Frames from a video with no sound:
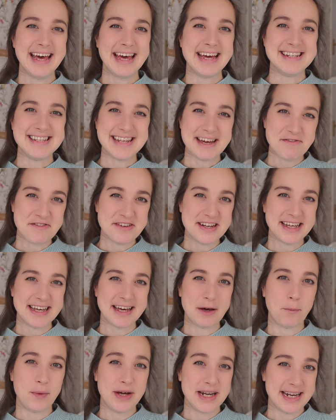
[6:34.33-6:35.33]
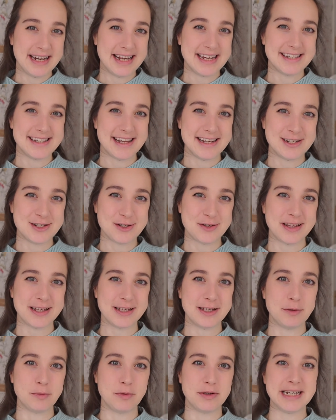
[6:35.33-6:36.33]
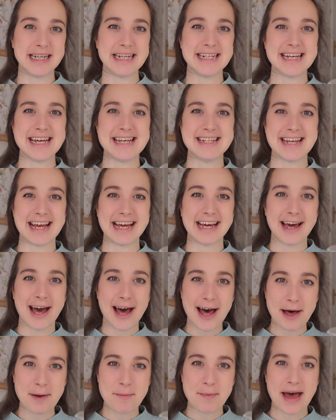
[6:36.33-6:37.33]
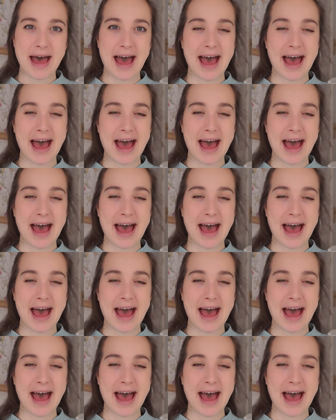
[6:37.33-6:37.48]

A definite weaning essential that you will need is a cup,